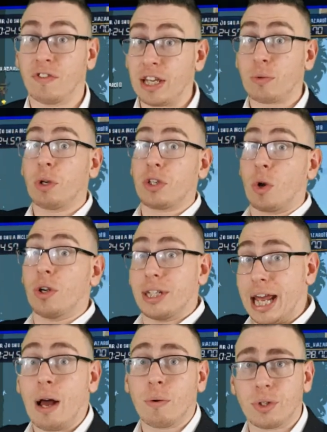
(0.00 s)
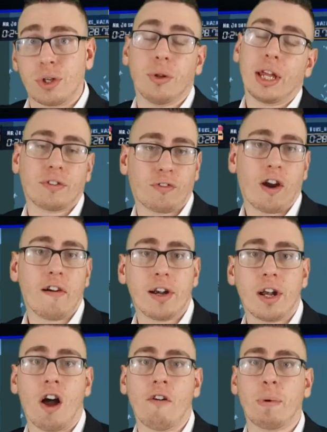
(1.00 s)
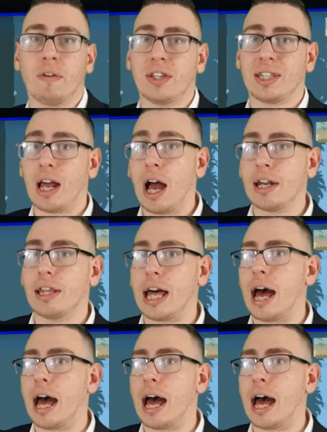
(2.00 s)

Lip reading: If that's what it's gone down to, that's fair enough, but if it started at